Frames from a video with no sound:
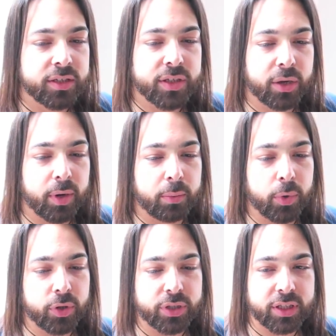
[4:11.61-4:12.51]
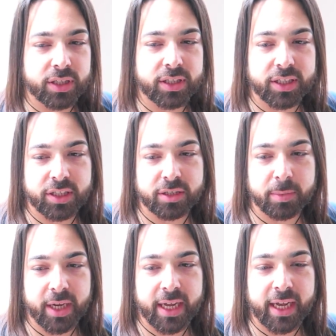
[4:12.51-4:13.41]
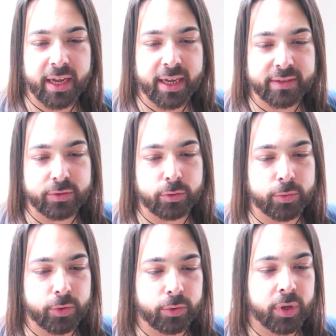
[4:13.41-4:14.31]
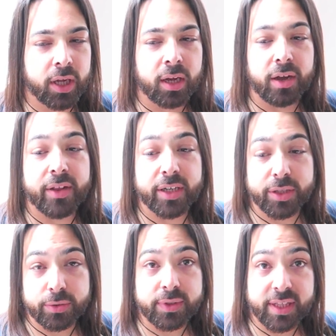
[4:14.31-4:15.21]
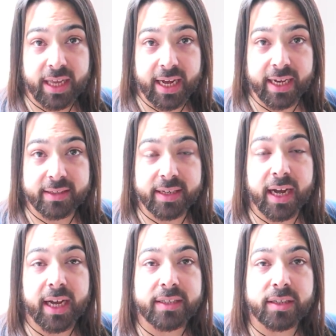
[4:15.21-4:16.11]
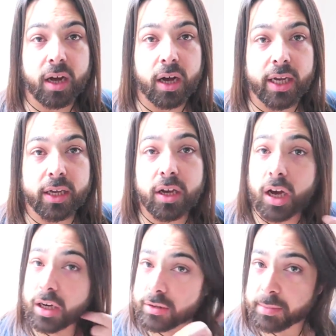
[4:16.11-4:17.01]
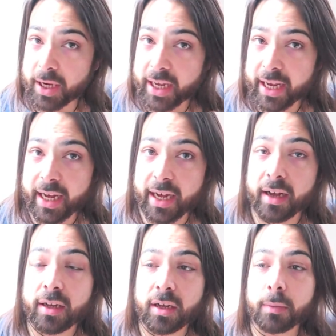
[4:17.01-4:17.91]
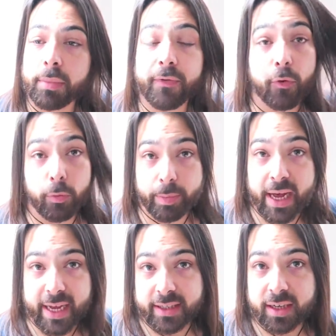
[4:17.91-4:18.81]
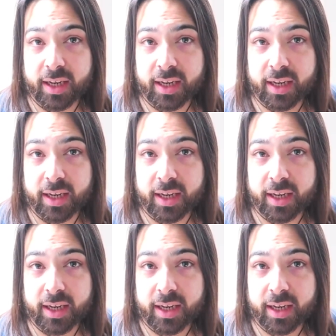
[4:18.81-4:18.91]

So I washed and conditioned my hair as normal, and then I used that and I curled my hair before bed.